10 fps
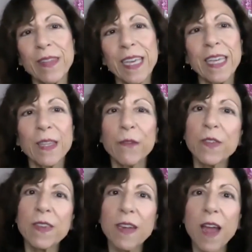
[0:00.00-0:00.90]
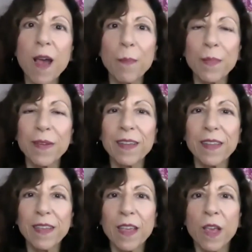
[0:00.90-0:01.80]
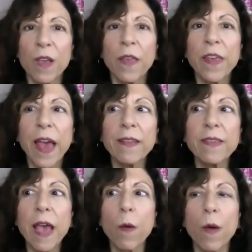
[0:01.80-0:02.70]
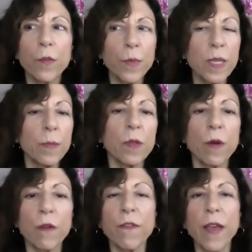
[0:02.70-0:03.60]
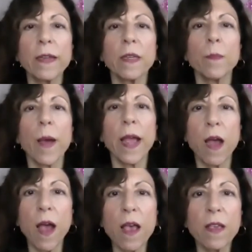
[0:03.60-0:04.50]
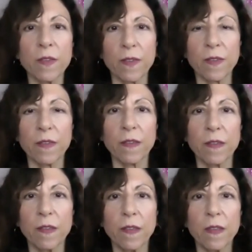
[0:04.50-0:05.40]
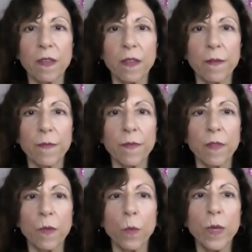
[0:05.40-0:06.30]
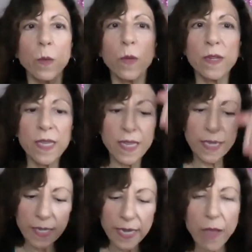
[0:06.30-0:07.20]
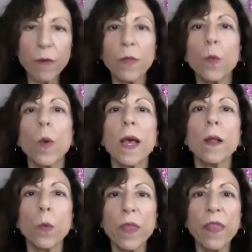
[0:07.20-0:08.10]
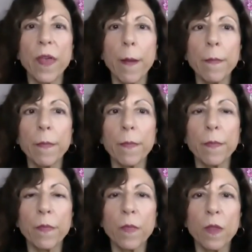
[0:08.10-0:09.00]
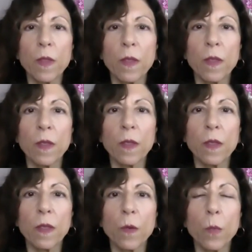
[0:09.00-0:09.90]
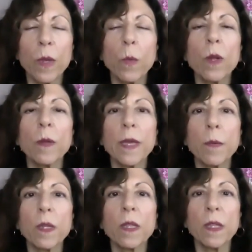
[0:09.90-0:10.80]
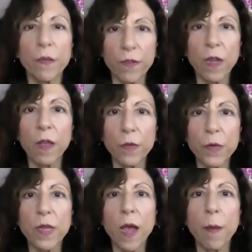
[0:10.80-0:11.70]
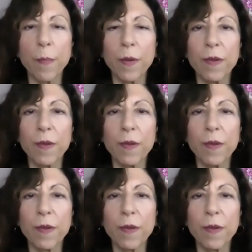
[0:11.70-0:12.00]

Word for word: It lifts it up. And that's how other people are affected by us. We don't want to sink down in the well with them. We want to be able to lift others up.